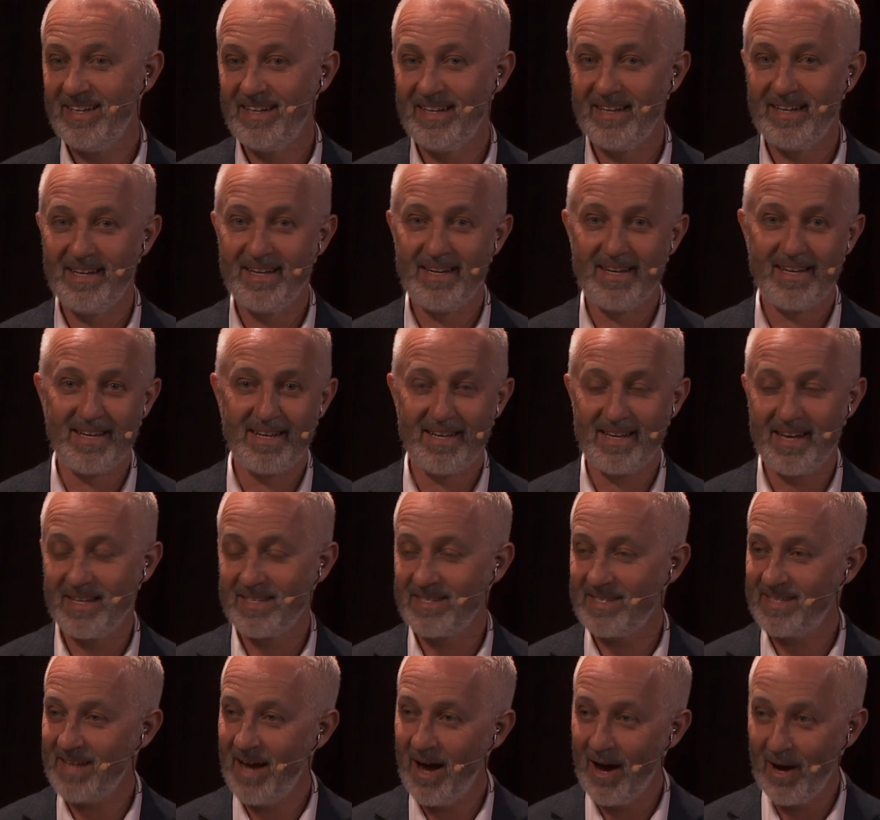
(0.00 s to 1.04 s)
It
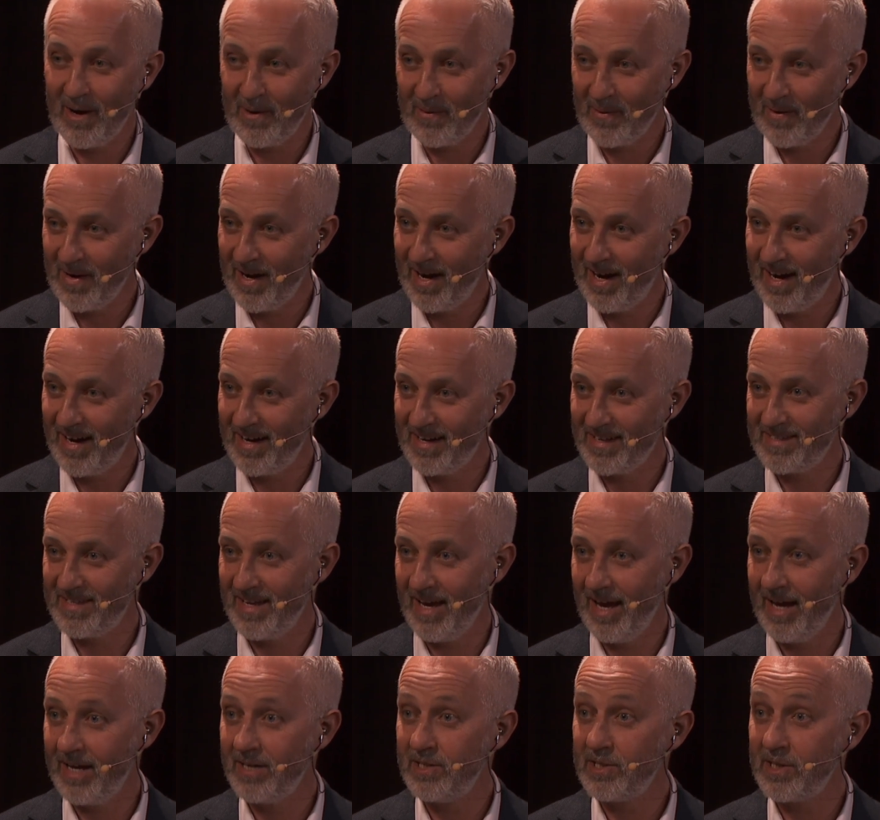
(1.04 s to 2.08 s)
gets harder and harder
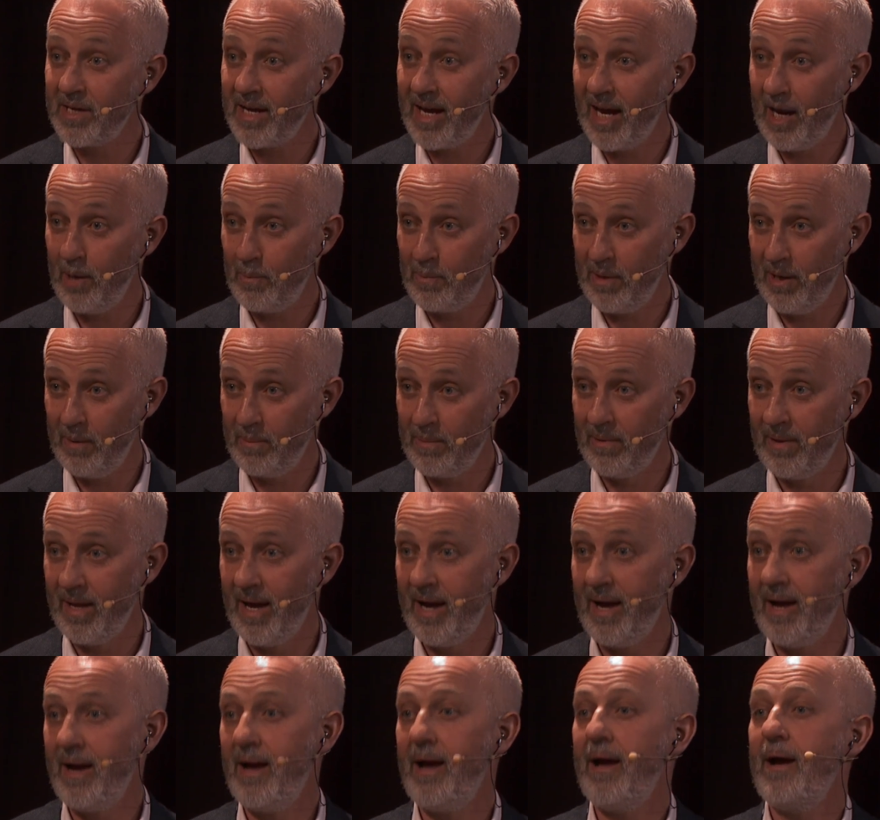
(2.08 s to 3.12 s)
to educate people
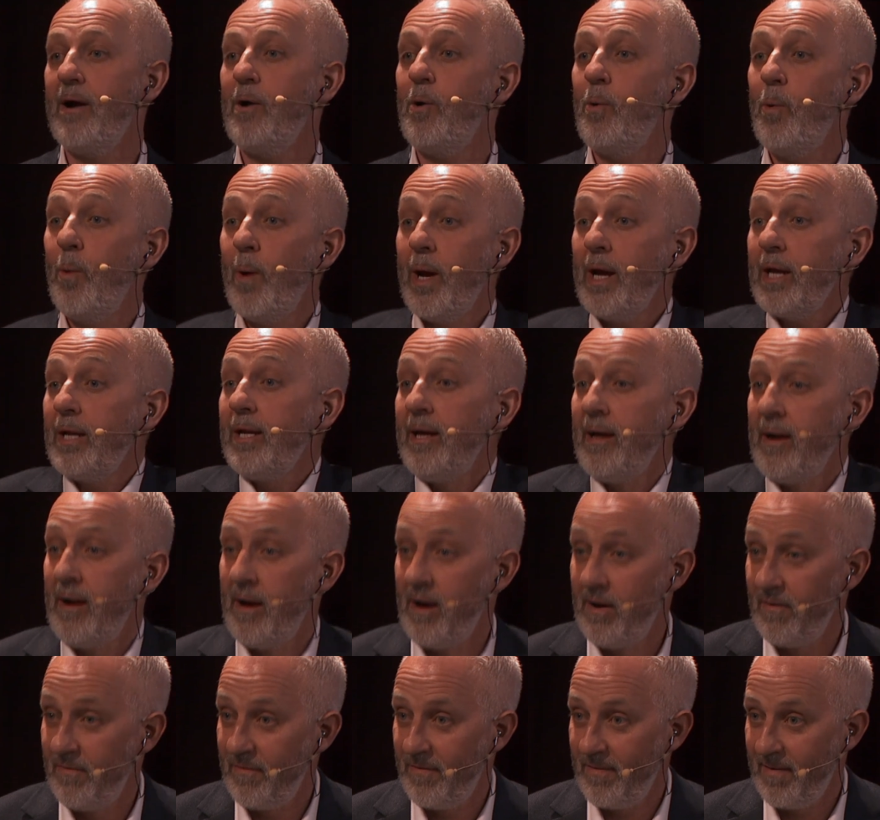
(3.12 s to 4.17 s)
quickly
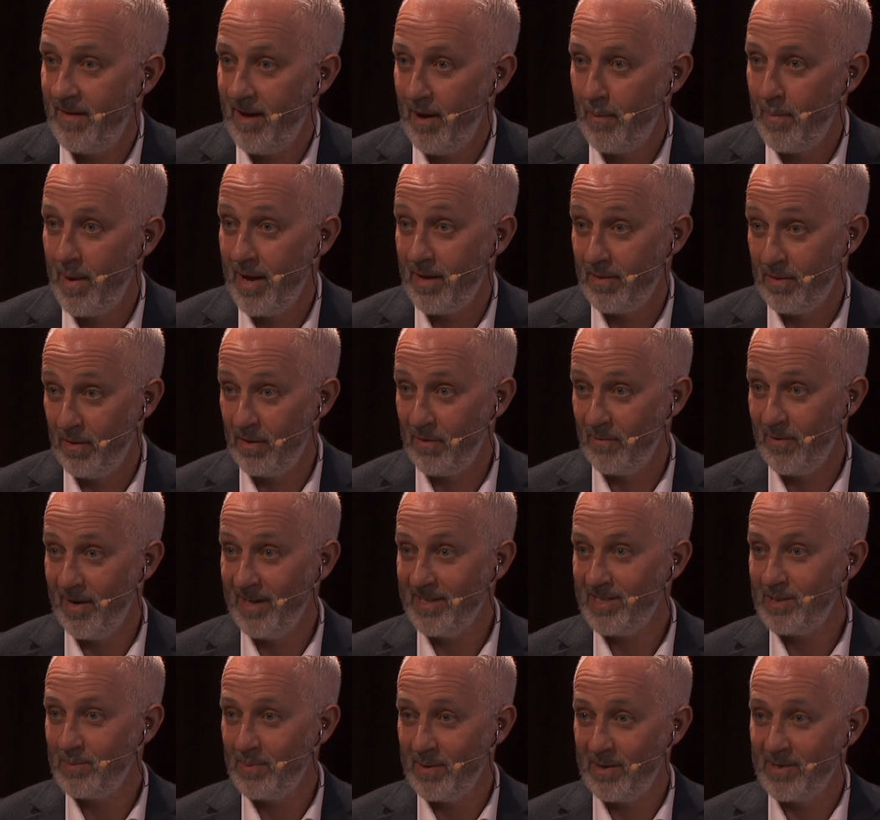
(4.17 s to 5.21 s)
enough about the
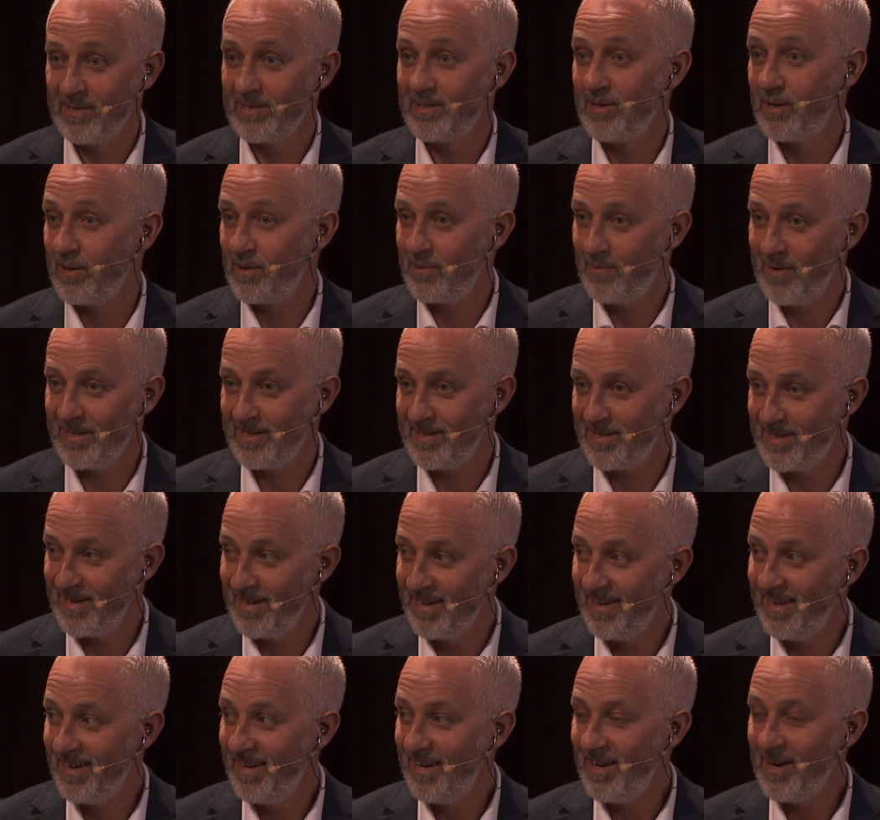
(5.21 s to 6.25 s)
threats because the threats
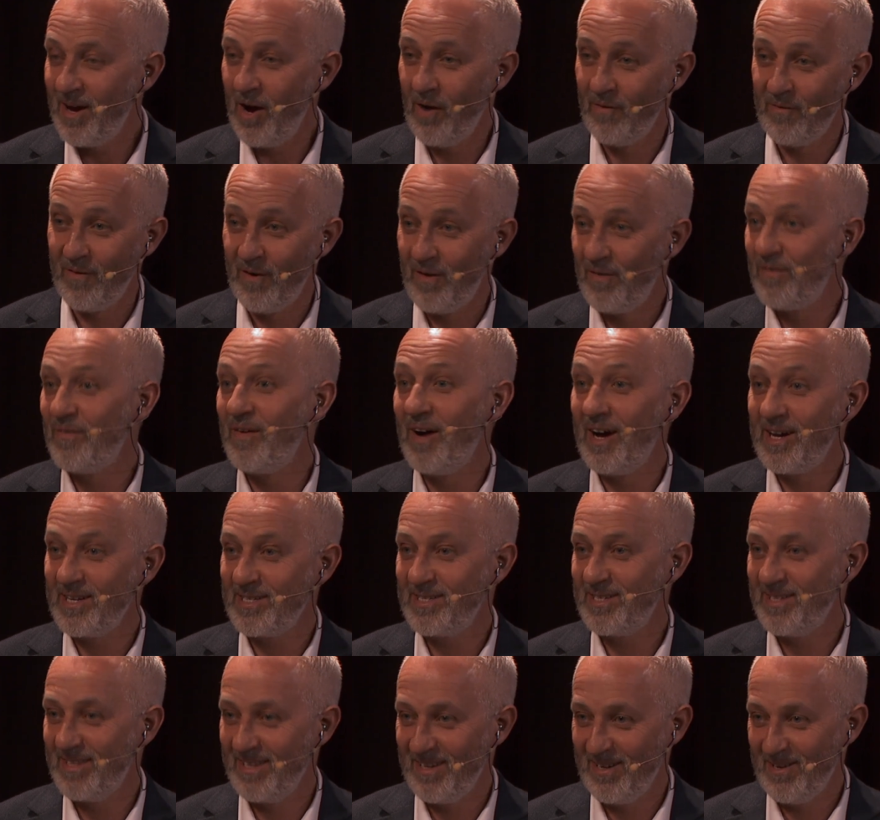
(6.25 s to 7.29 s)
evolve
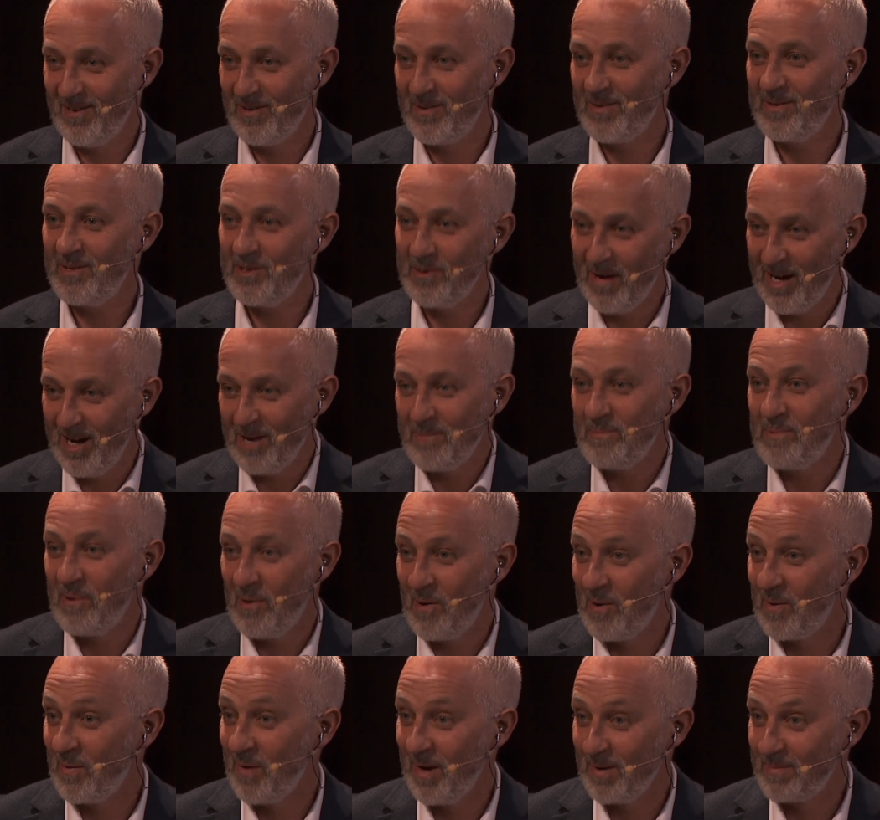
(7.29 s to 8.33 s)
faster than your training
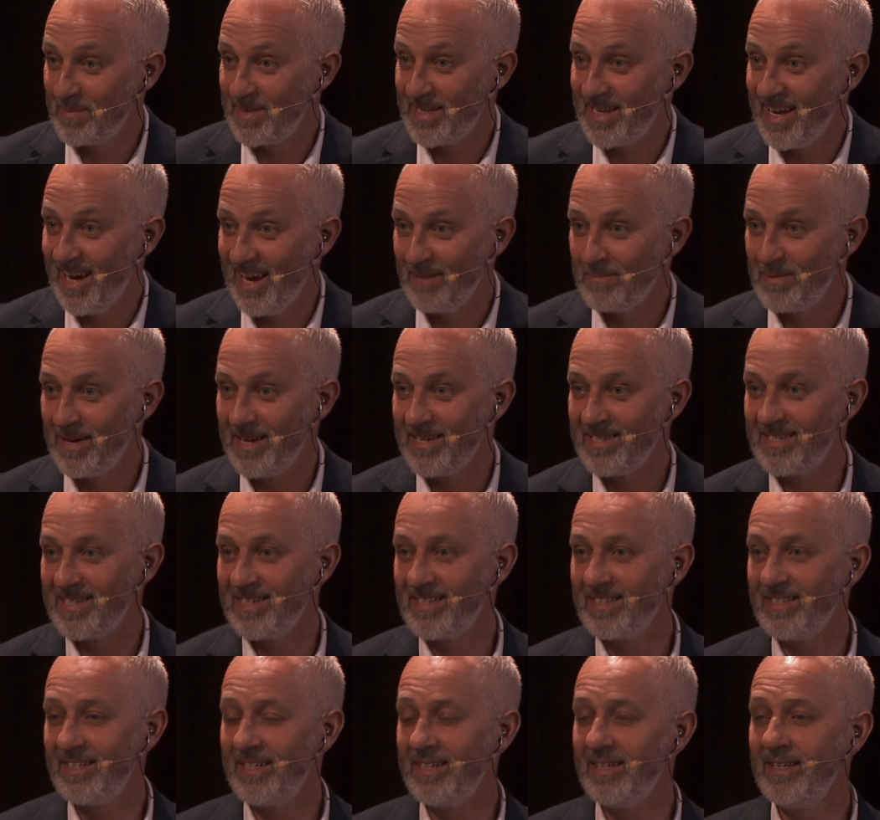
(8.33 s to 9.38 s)
programs can,
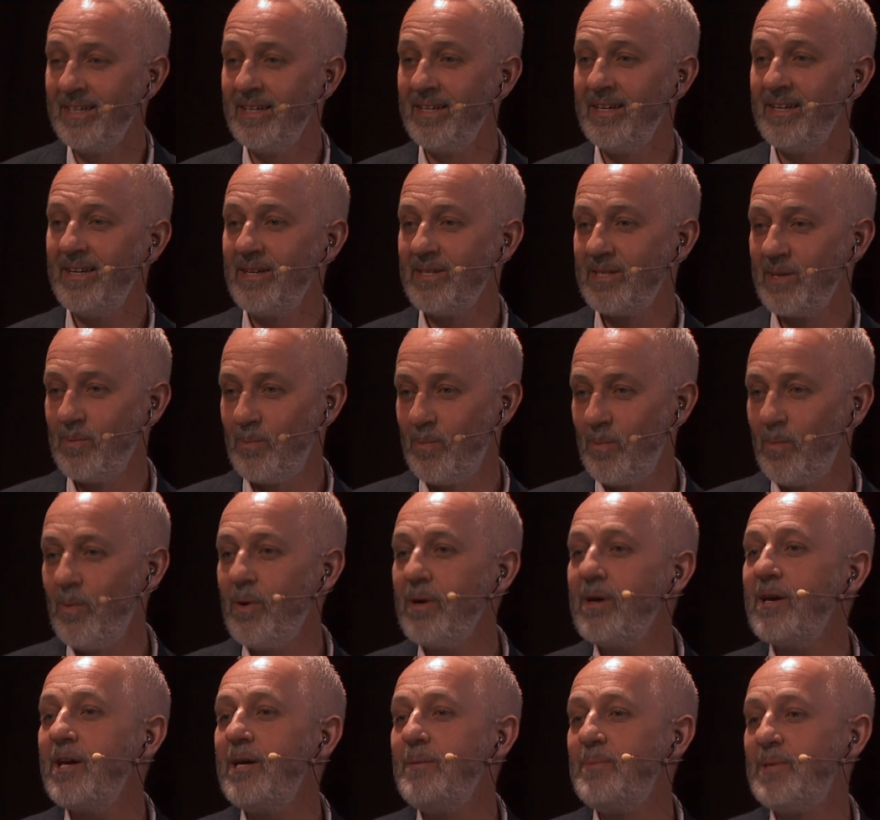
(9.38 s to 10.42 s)
basically. So
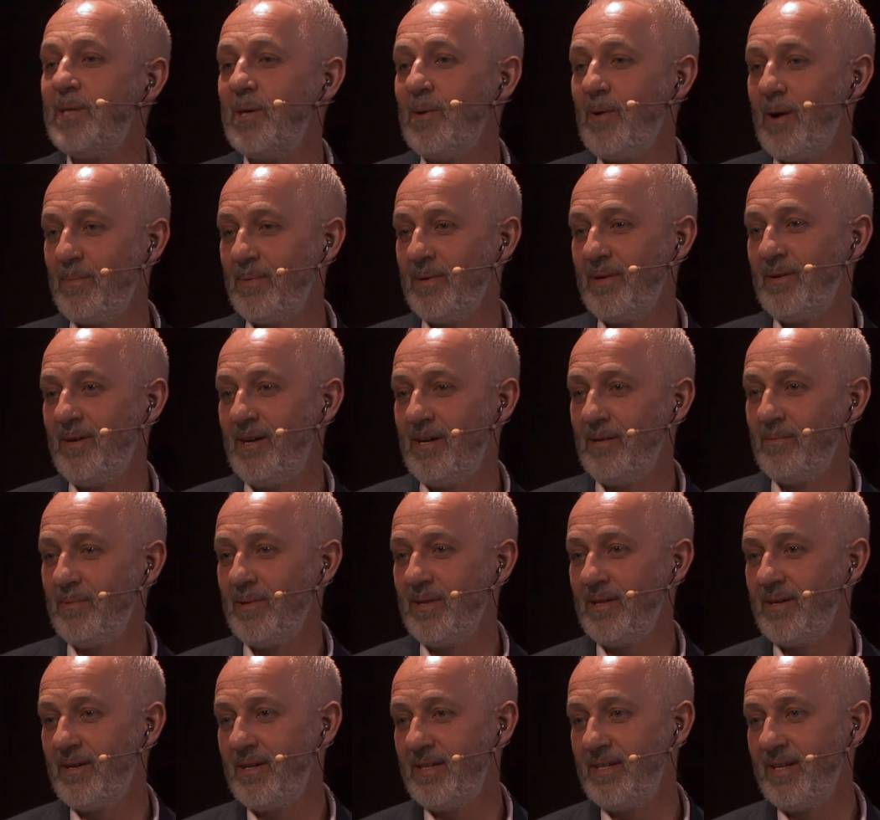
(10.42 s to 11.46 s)
what keeps you up at night
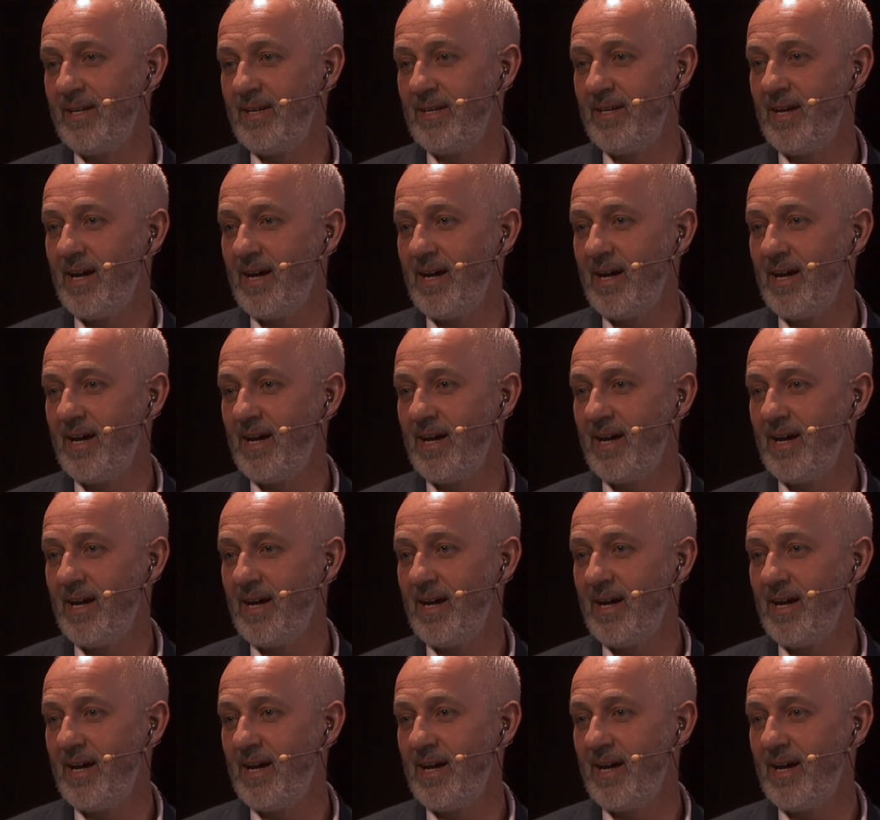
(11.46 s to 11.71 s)
with identity